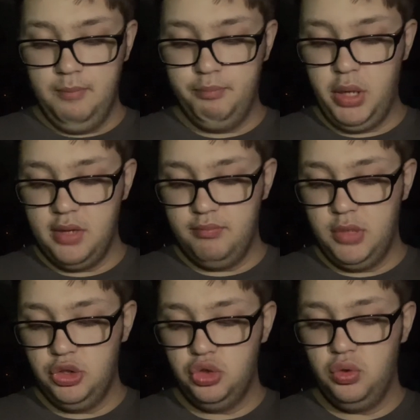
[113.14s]
but
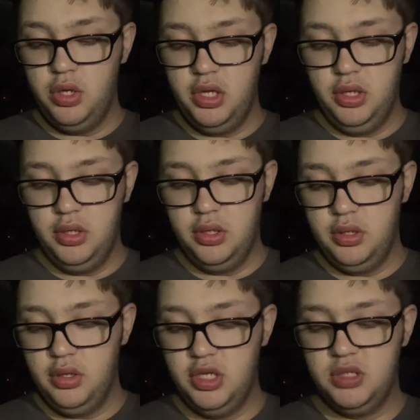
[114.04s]
mostly
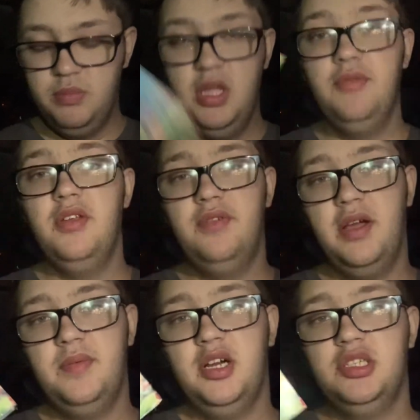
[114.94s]
this movie if you
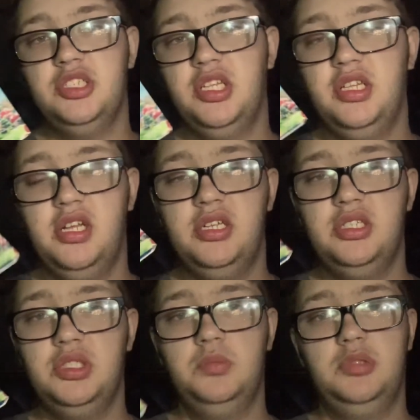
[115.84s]
have not seen
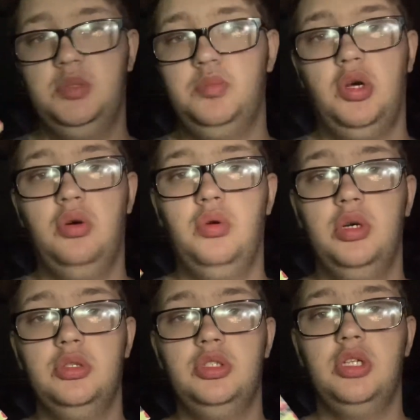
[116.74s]
this Star
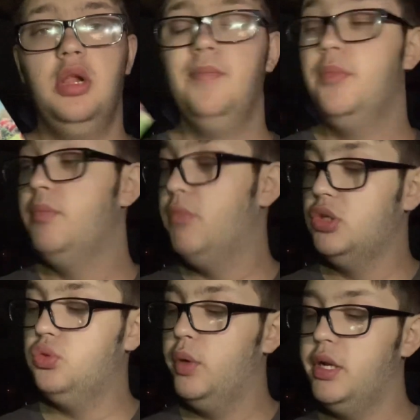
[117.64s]
Wars much
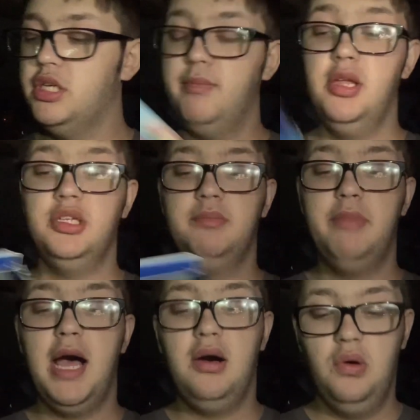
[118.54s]
of what this movie is
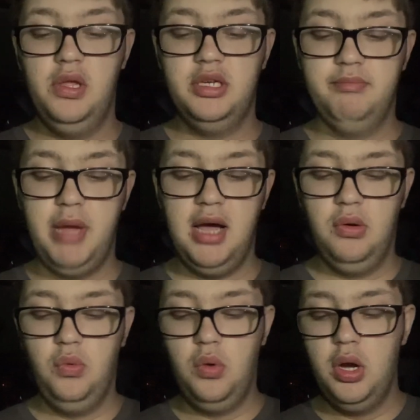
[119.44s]
about is about,
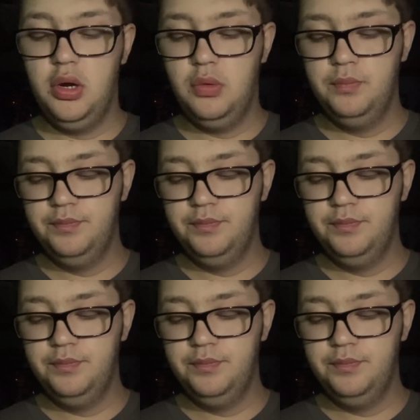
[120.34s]
well,